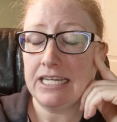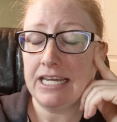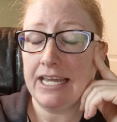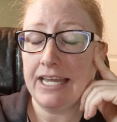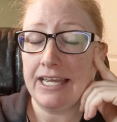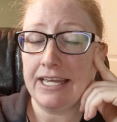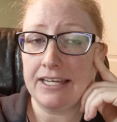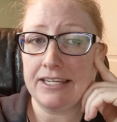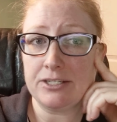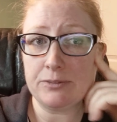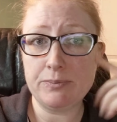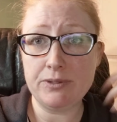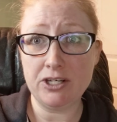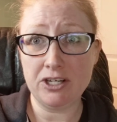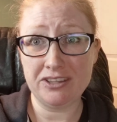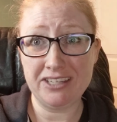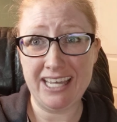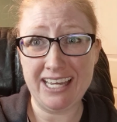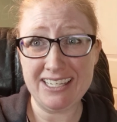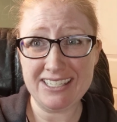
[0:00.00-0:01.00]
And
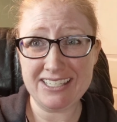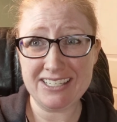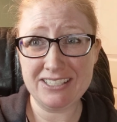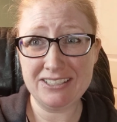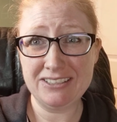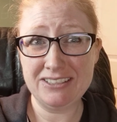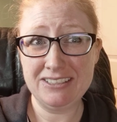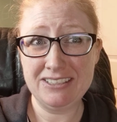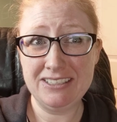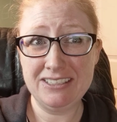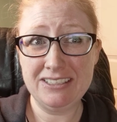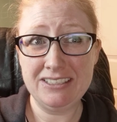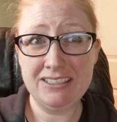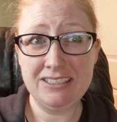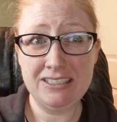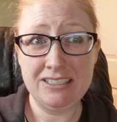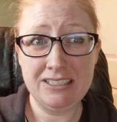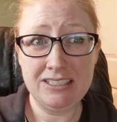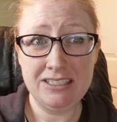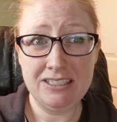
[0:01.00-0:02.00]
beyond that,
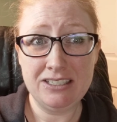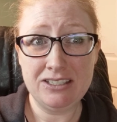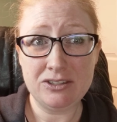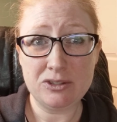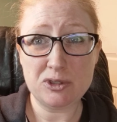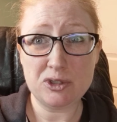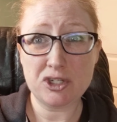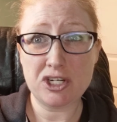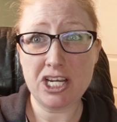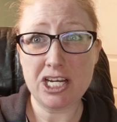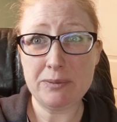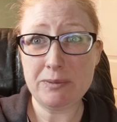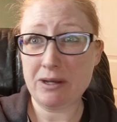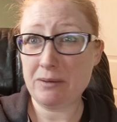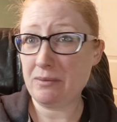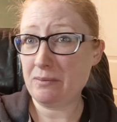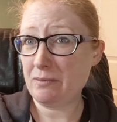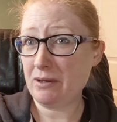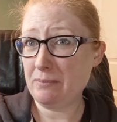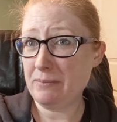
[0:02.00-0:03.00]
those are kind
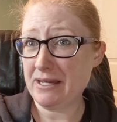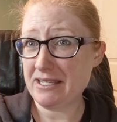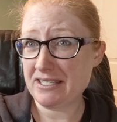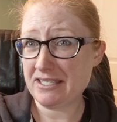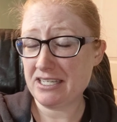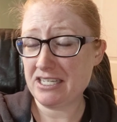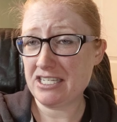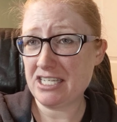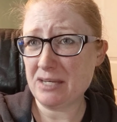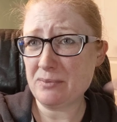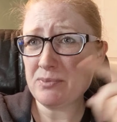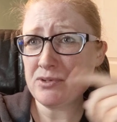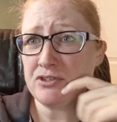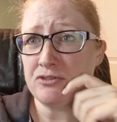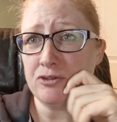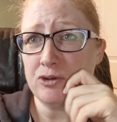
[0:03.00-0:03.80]
of my best tips